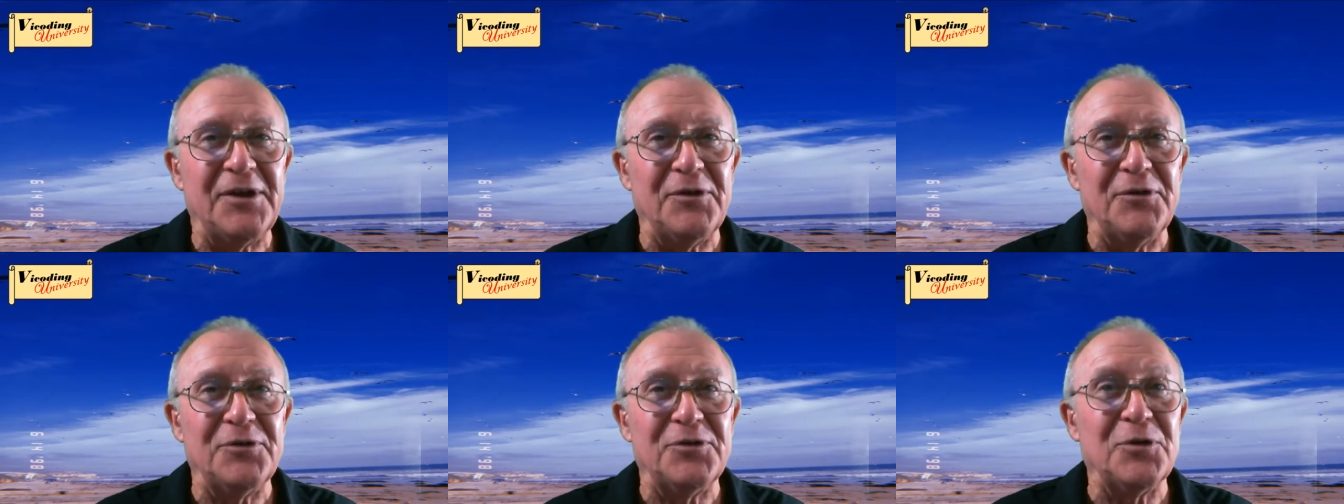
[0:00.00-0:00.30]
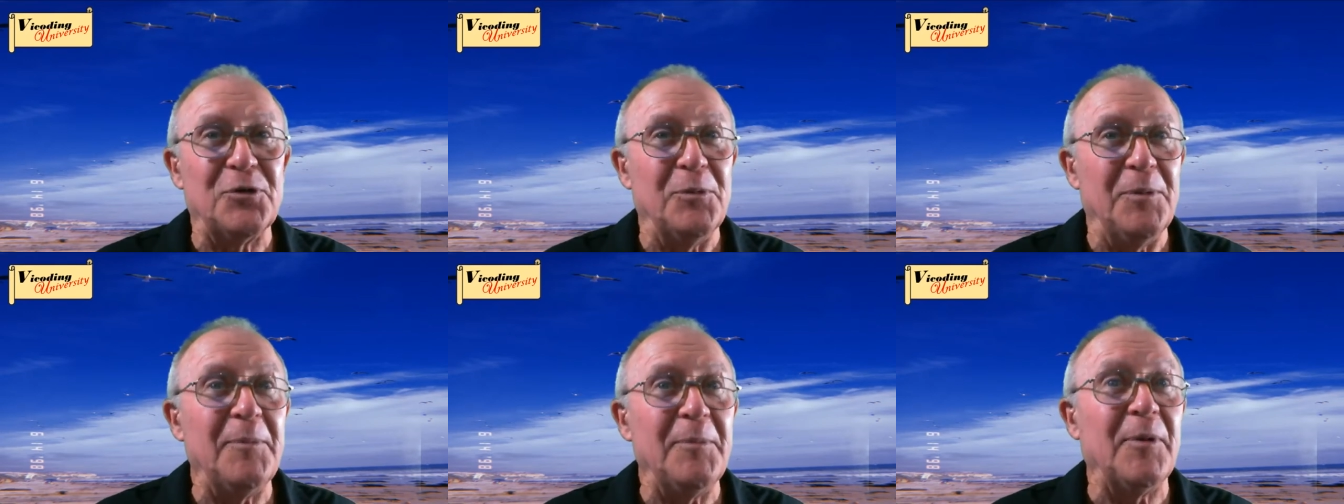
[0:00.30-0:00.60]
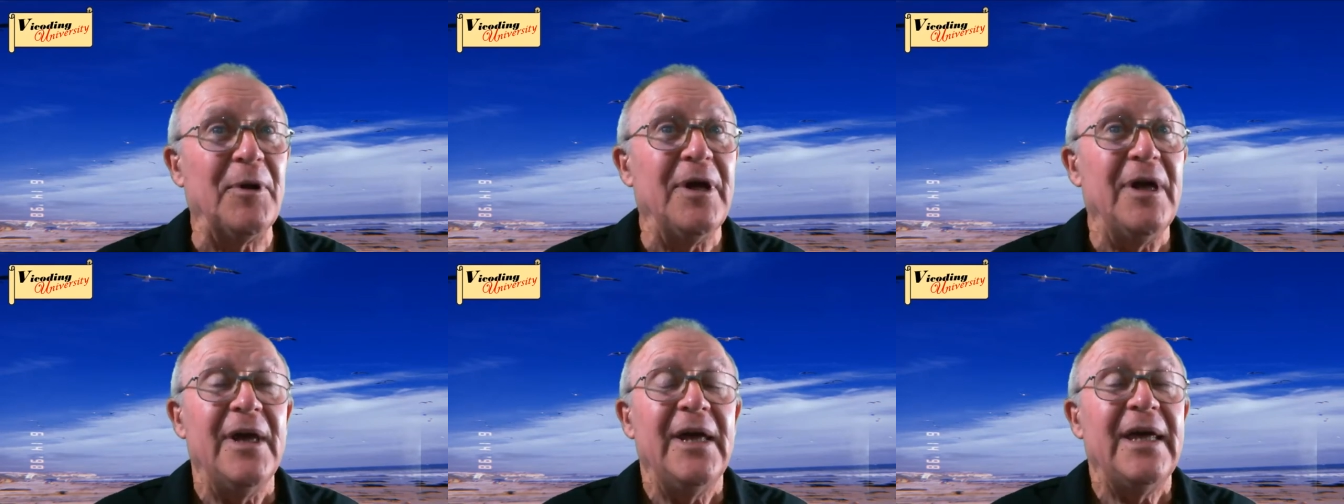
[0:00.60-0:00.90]
So remember,
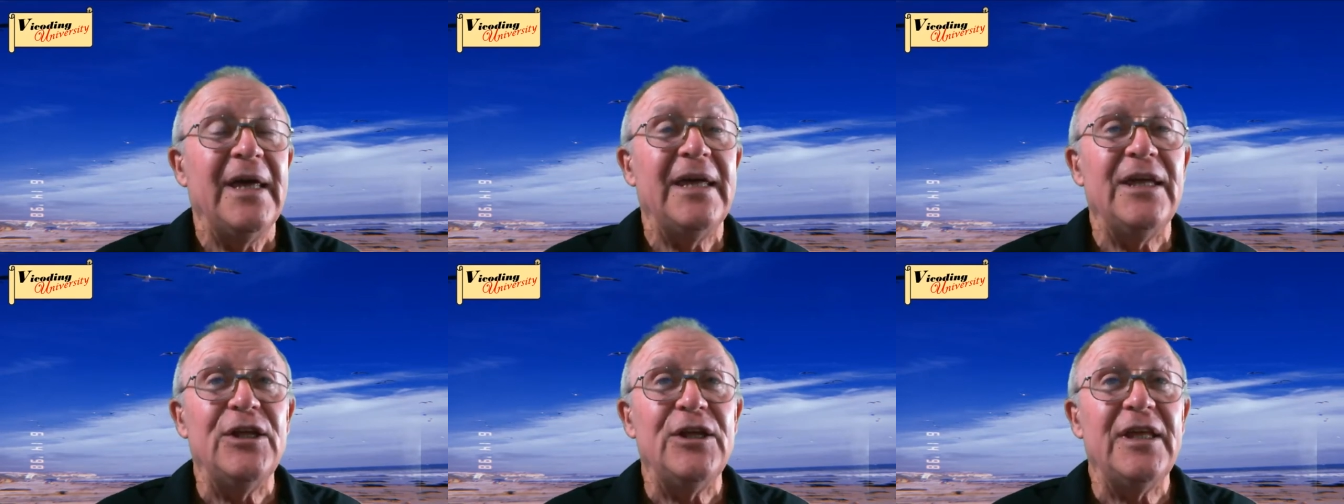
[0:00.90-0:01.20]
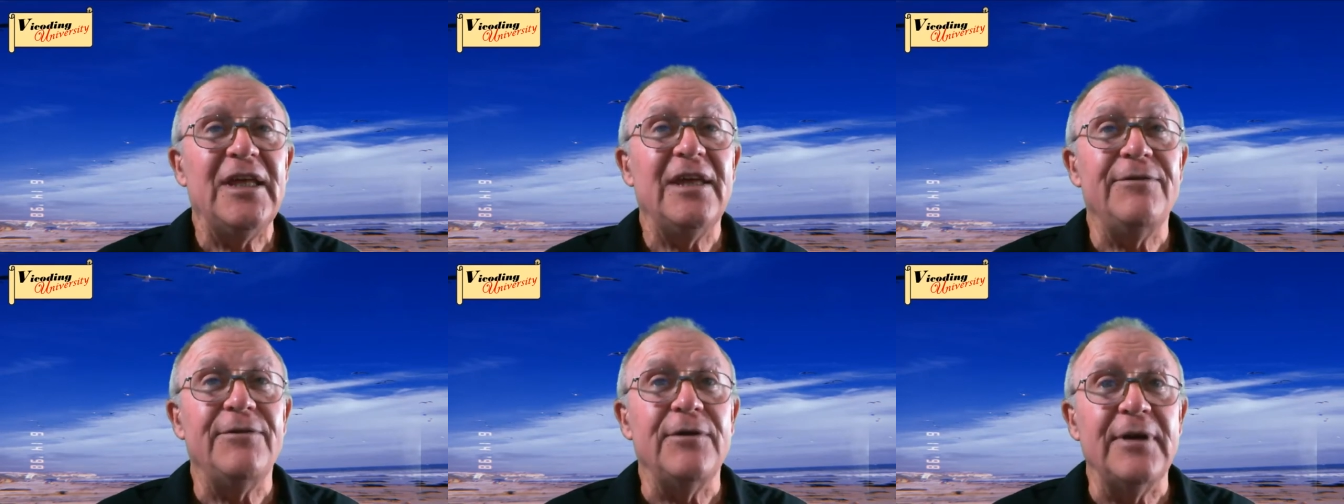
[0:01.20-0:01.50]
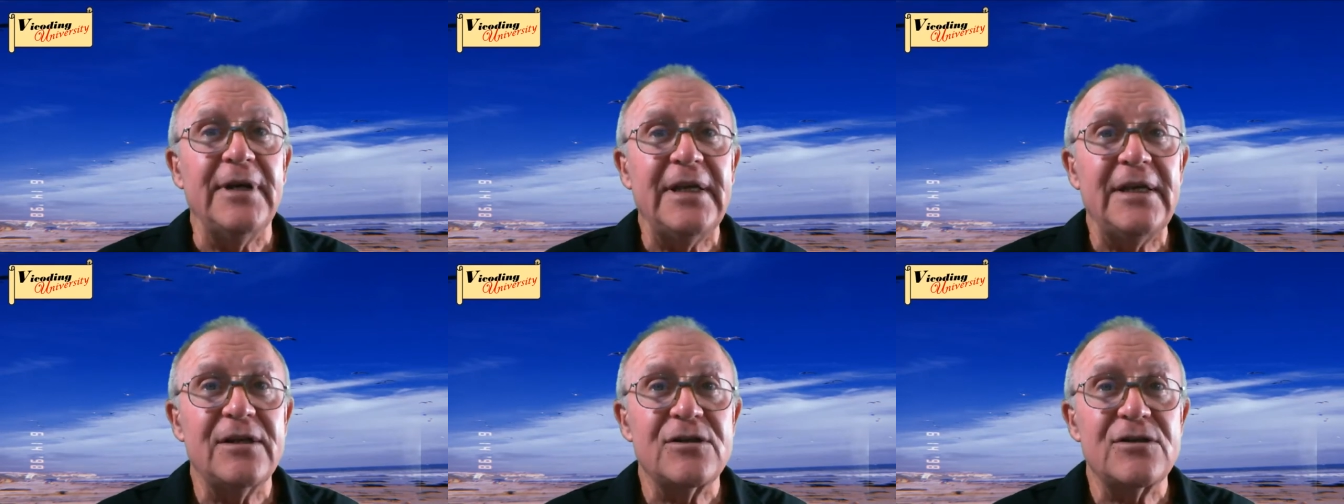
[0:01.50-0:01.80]
if you need
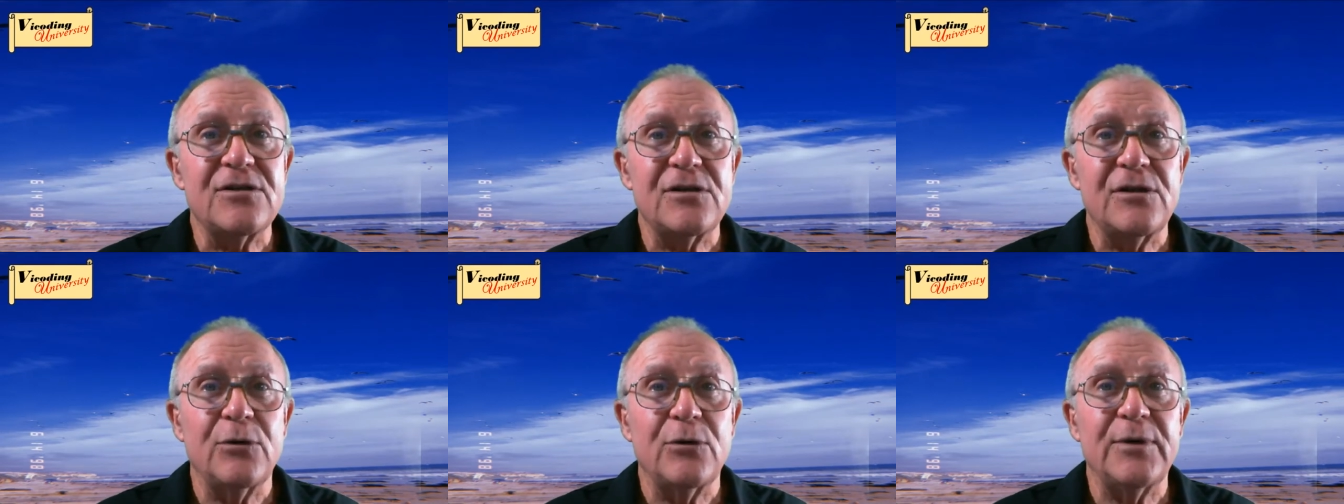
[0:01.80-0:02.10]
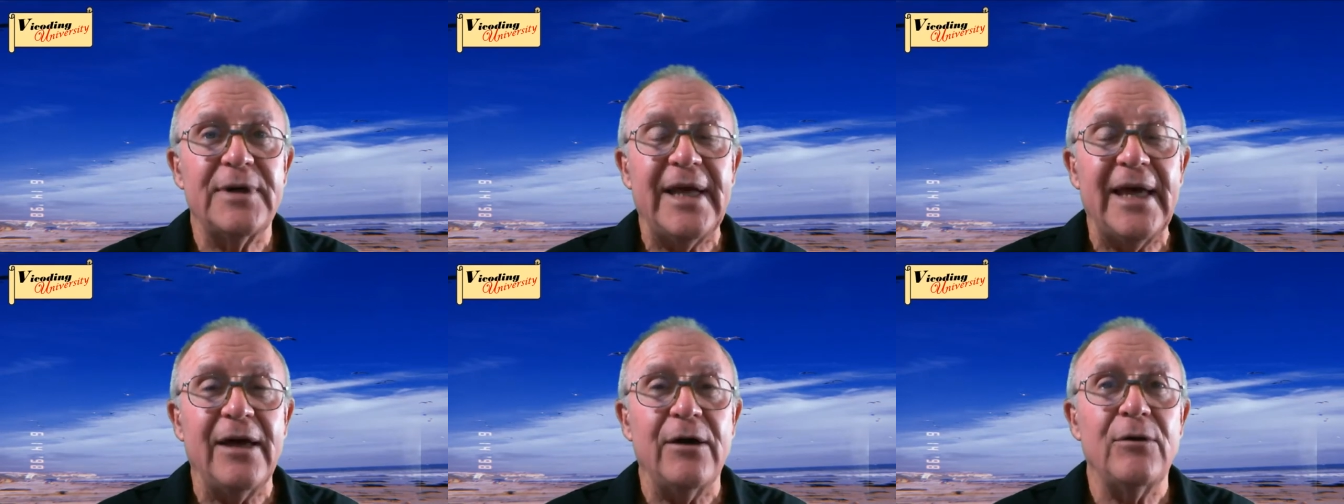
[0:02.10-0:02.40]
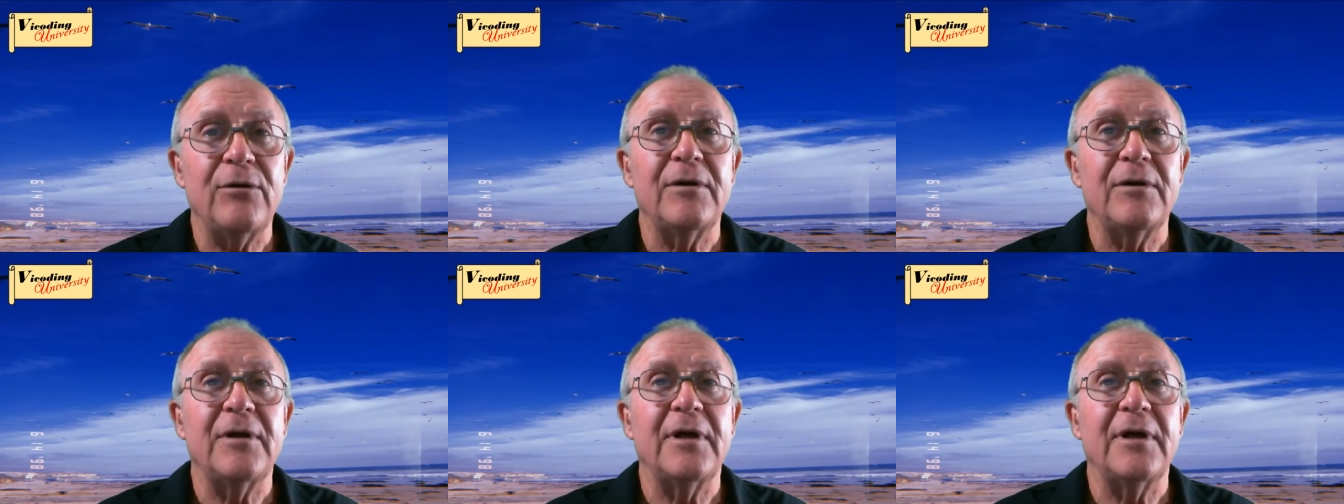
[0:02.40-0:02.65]
to slow down,